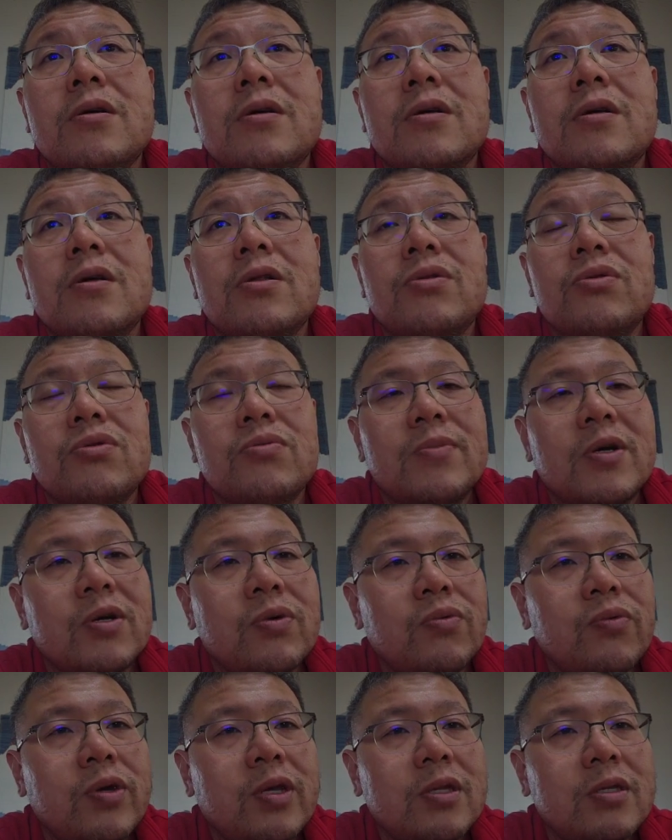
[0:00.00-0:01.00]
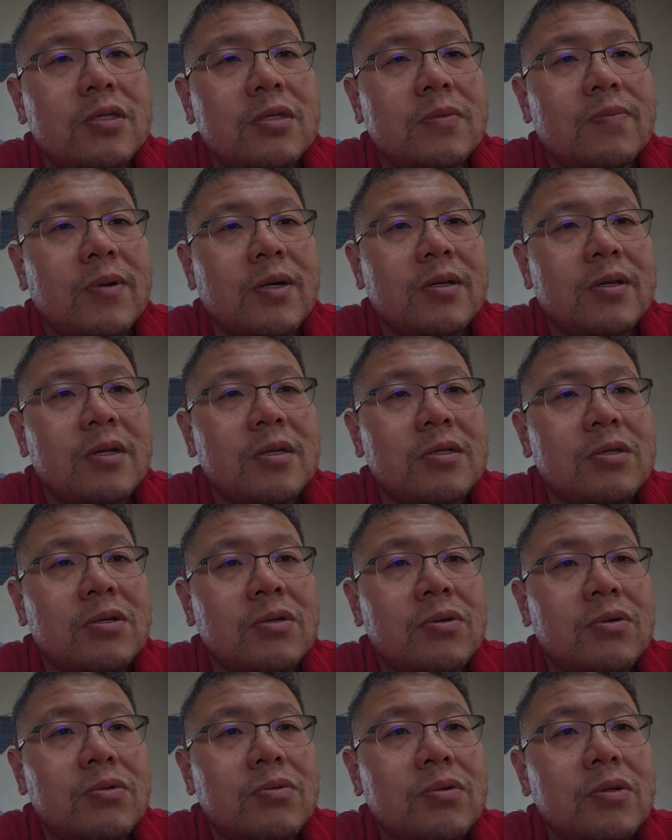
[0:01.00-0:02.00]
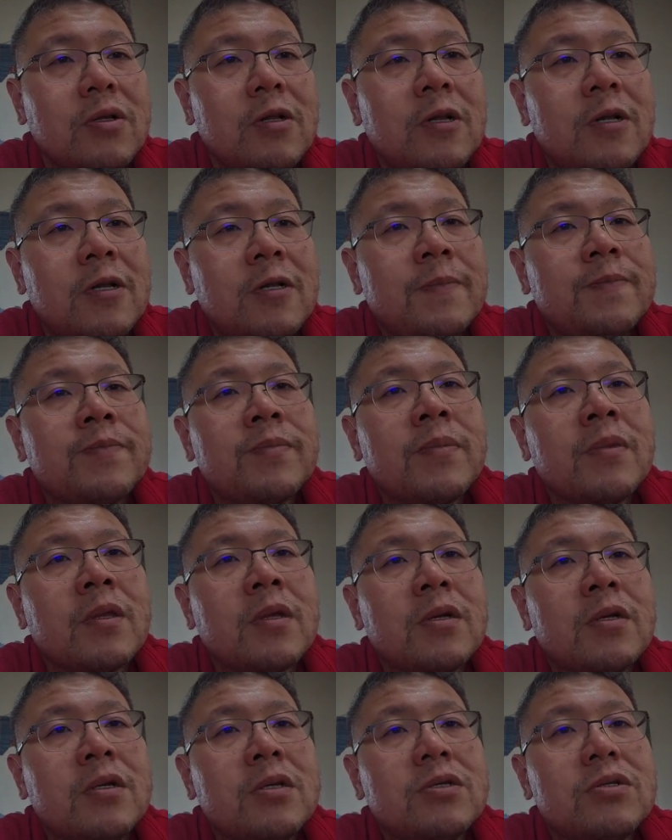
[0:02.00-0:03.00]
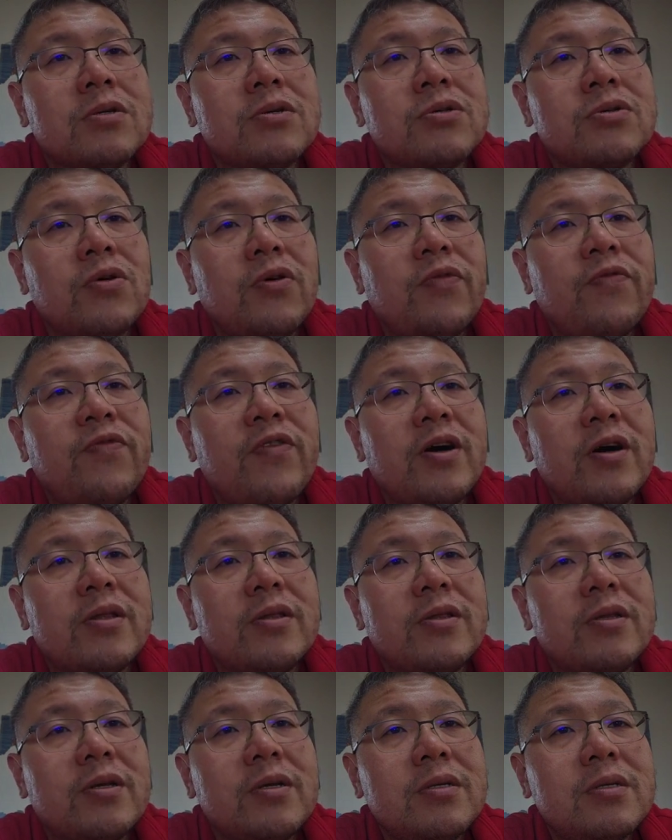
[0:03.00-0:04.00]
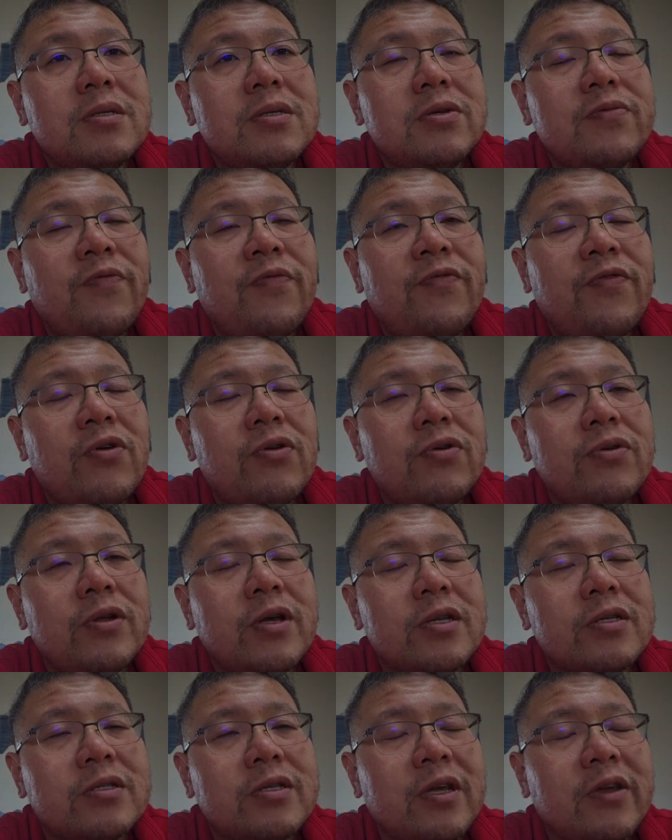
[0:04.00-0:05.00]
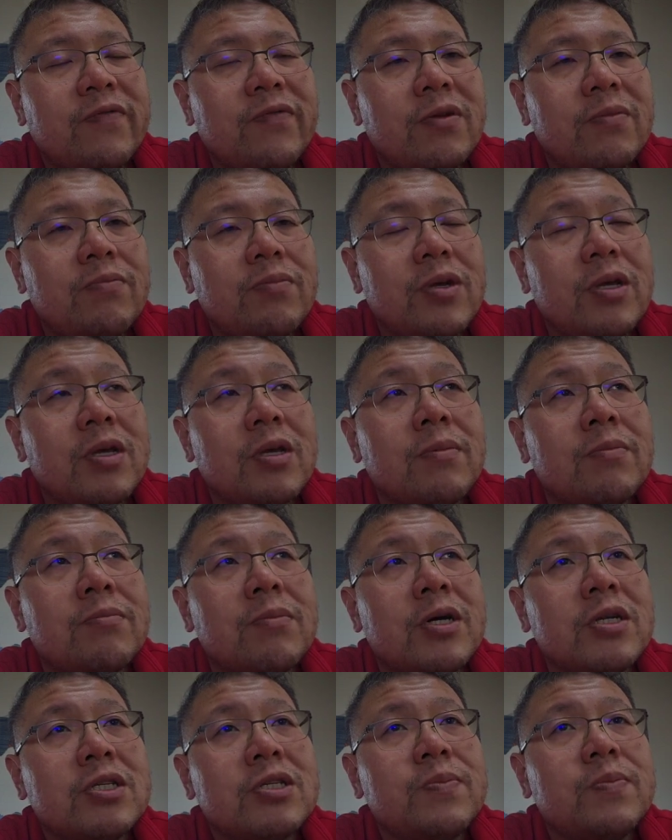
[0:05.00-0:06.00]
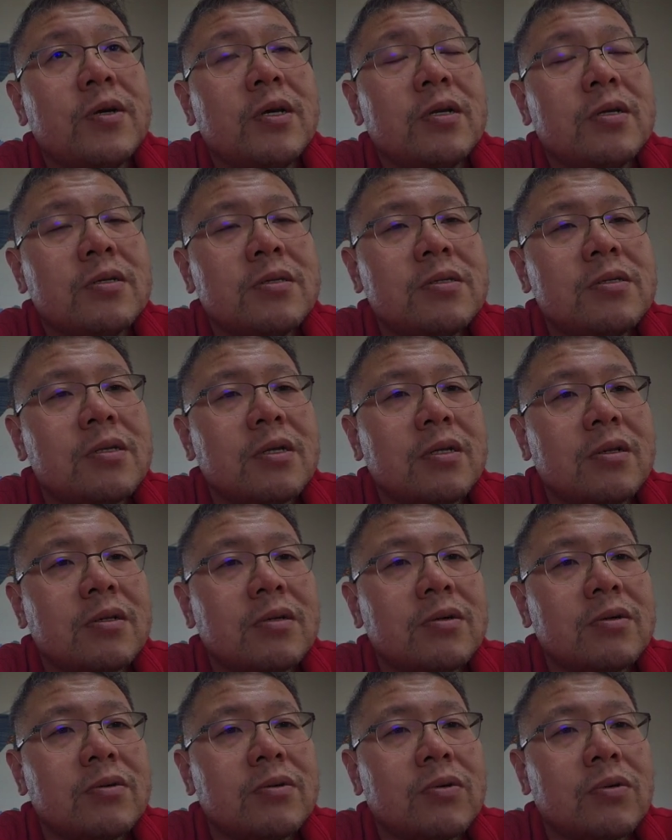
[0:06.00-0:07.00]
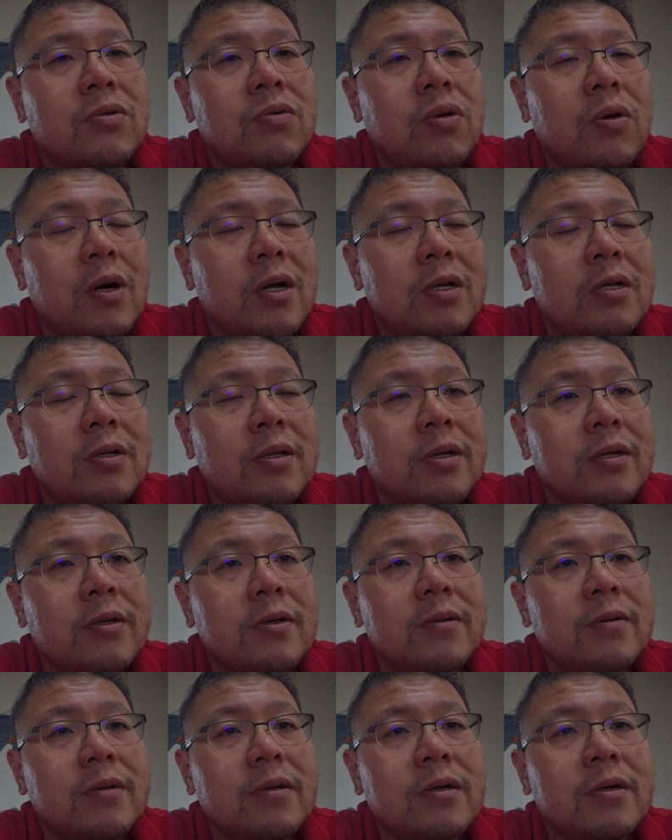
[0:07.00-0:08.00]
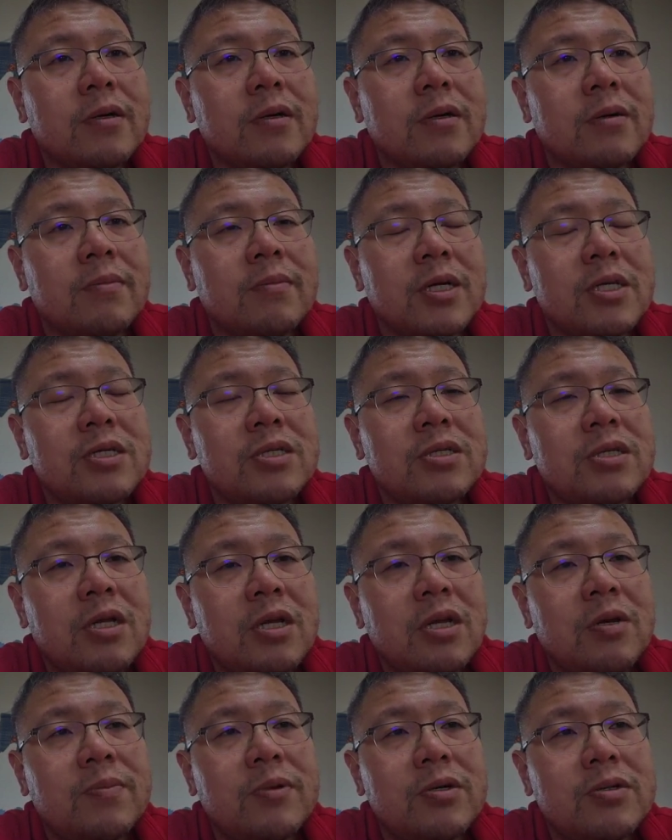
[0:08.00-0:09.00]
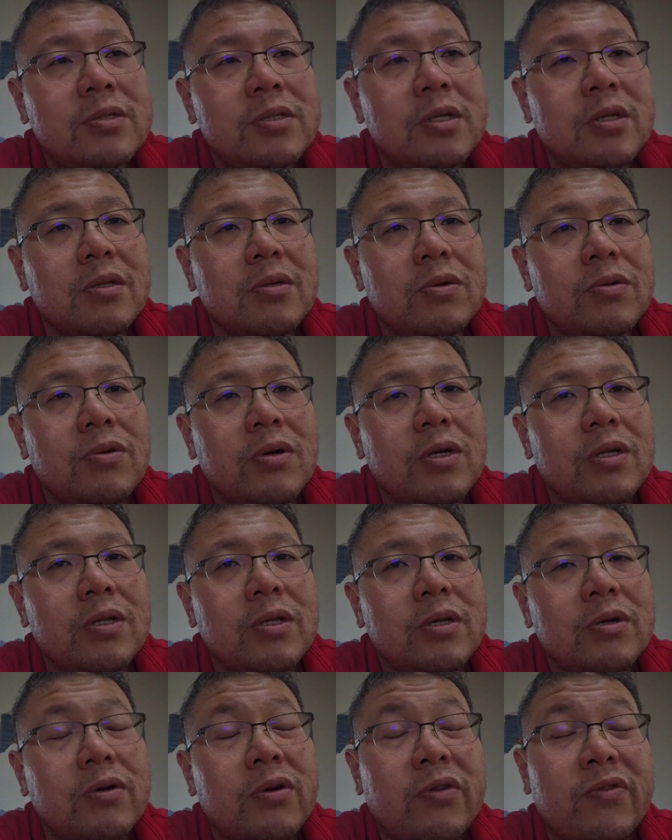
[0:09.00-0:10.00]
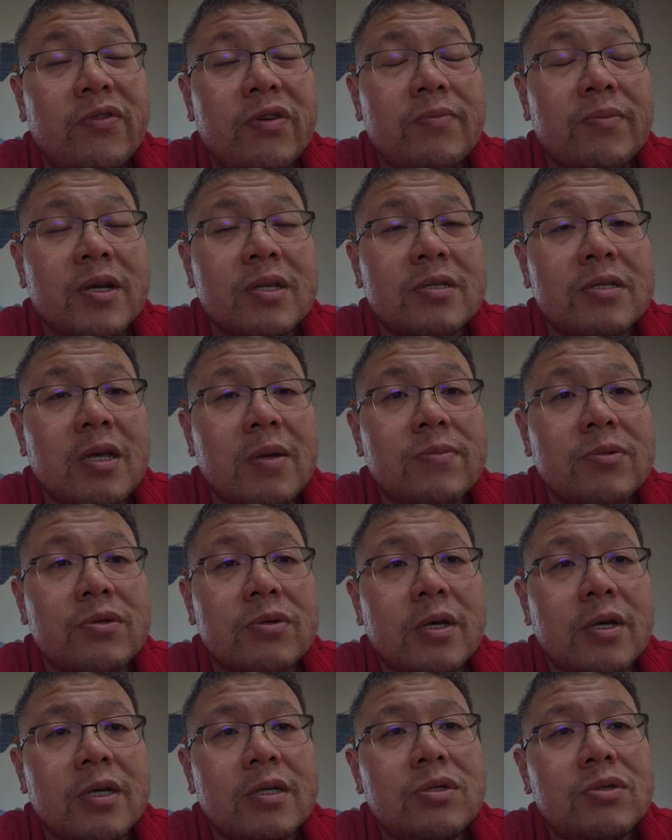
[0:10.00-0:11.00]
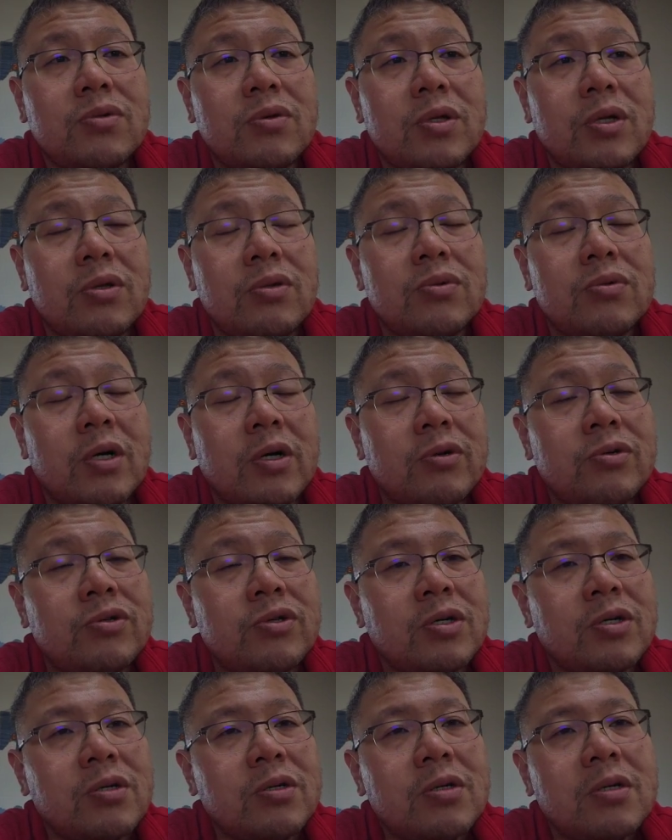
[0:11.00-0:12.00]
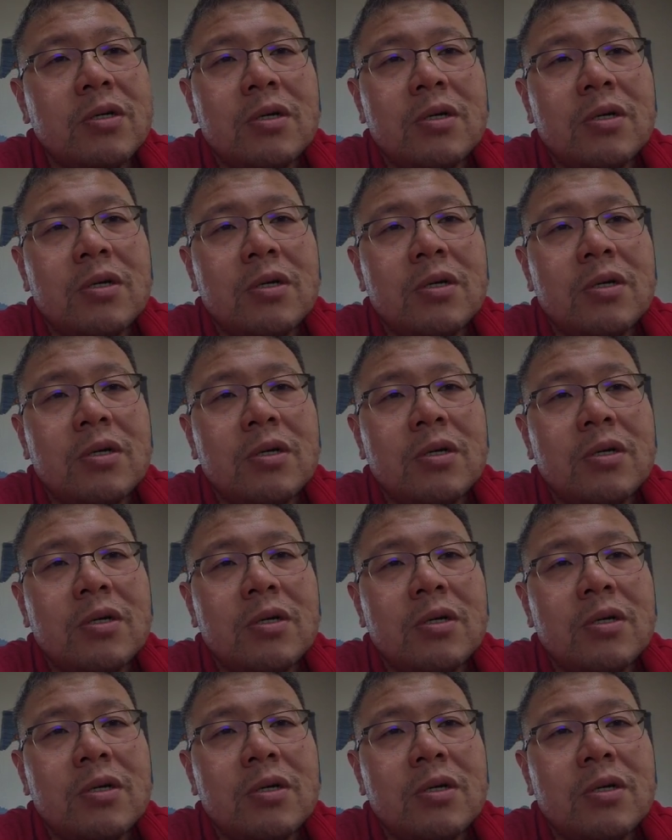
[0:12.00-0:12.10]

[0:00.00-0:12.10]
Can't do my weeds, but that's cool. So far this phone has given me much better signal quality, much stable signal quality over my Samsung S22 Ultra.